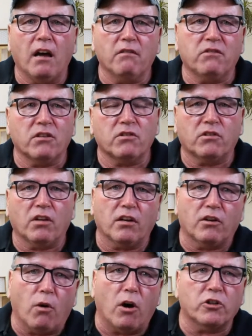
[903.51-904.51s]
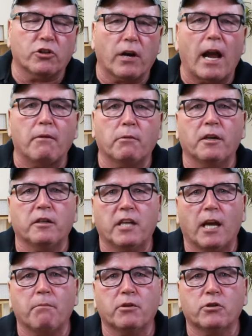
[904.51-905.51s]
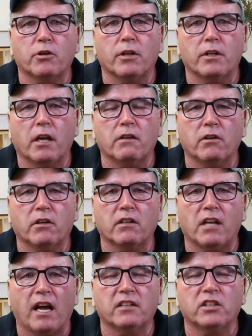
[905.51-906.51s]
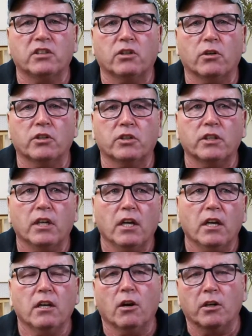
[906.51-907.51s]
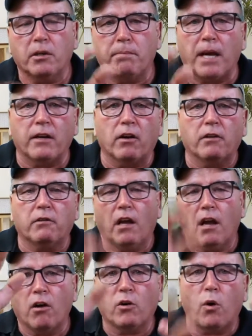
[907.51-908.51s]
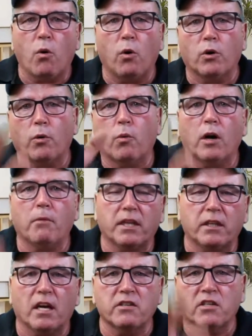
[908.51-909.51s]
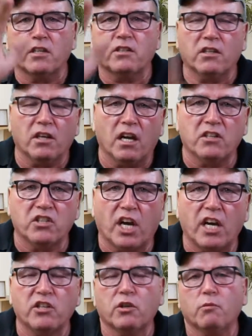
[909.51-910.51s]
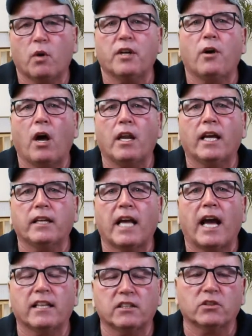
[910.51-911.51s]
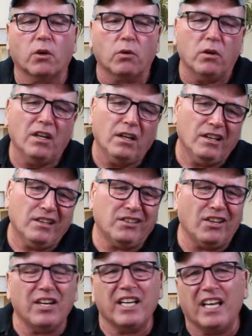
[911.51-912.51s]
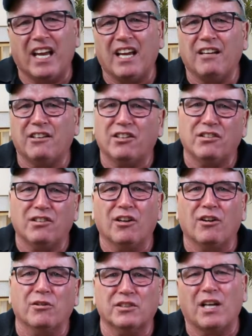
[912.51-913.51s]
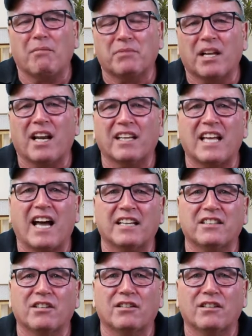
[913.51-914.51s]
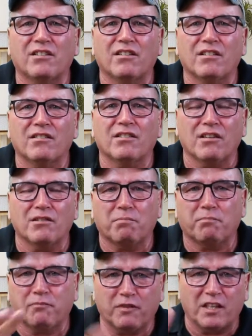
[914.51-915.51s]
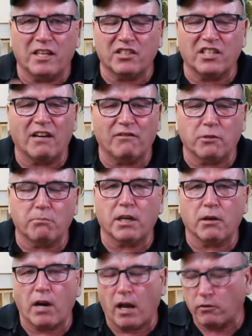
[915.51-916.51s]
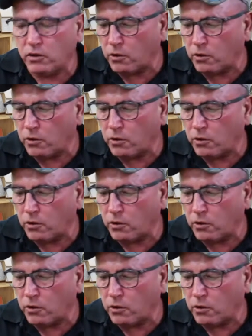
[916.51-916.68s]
Just go out your ambient temperature, and then you can actually search it. Depend on how cold or warm it does change and whatnot like that. So 38, something like that is safe to be around.